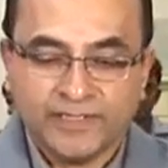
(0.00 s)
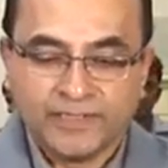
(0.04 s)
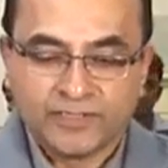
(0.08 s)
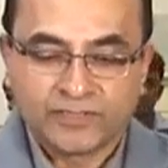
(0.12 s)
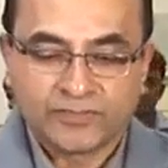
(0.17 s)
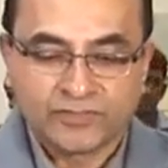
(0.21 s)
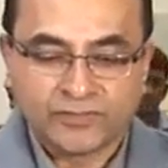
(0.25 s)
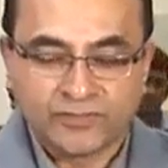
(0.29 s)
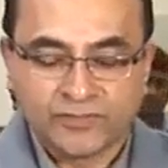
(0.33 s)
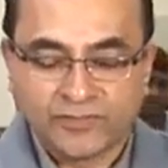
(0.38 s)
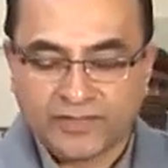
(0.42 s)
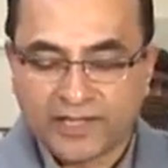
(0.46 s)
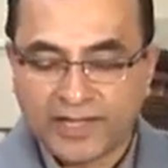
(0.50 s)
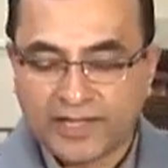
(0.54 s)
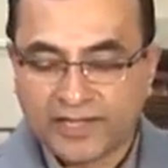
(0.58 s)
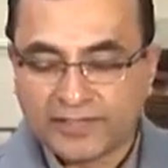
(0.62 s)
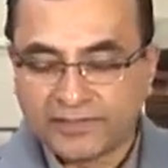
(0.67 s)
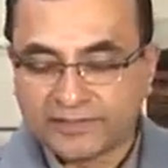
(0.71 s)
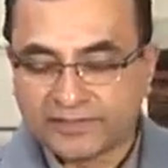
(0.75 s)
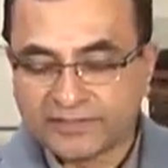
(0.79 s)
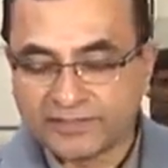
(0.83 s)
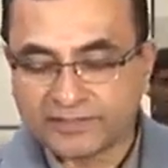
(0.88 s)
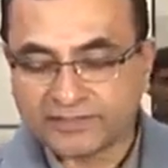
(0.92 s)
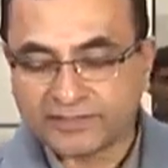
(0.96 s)
So
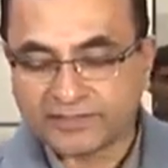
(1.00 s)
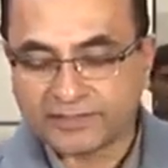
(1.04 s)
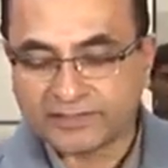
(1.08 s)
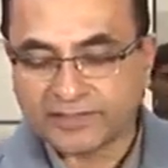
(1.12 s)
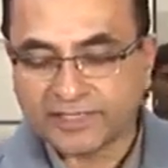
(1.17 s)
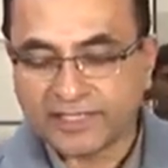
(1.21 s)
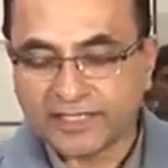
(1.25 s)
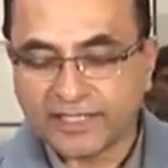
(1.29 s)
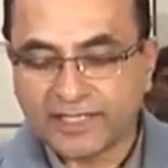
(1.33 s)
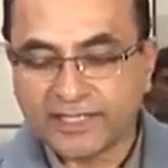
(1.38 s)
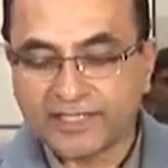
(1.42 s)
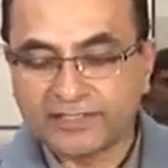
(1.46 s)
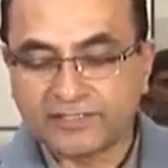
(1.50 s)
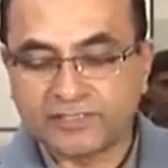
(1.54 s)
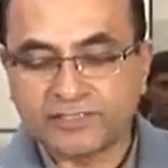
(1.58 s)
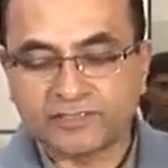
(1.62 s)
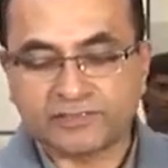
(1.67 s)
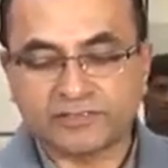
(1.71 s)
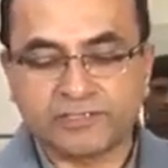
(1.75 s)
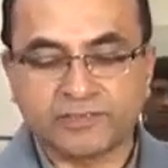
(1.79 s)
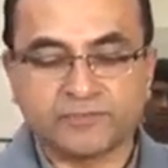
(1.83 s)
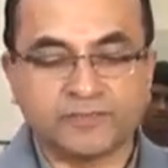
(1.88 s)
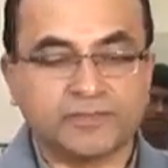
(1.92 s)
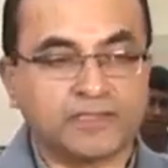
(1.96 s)
this is a
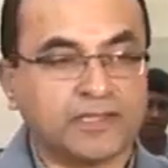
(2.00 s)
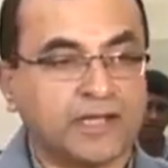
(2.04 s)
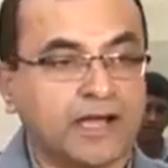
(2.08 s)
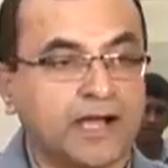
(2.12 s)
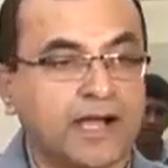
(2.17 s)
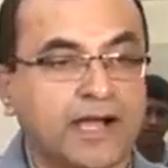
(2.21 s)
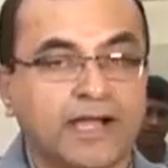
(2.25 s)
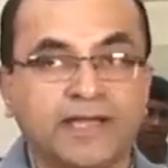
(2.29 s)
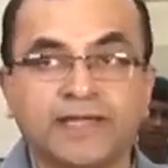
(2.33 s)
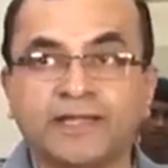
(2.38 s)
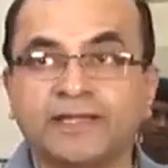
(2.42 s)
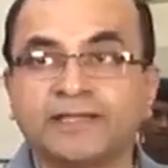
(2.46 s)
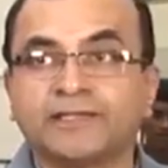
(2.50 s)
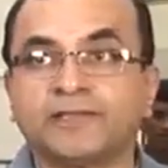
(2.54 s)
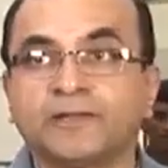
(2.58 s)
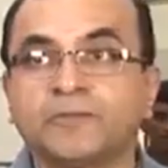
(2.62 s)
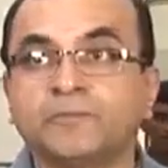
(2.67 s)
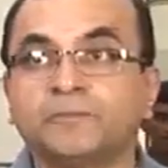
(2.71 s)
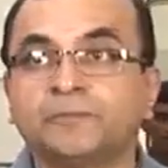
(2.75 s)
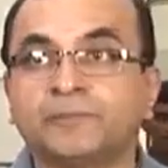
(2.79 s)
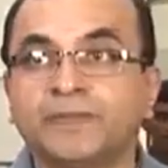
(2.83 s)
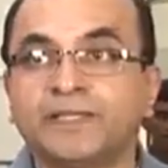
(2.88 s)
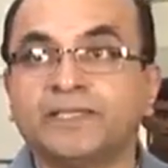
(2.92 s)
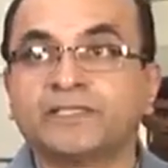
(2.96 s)
adjustable height
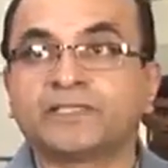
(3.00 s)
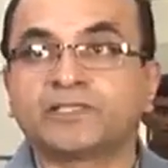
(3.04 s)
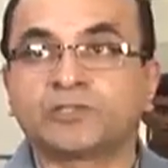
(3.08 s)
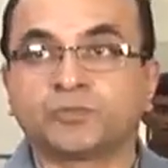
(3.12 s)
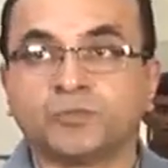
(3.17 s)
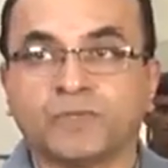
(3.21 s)
bench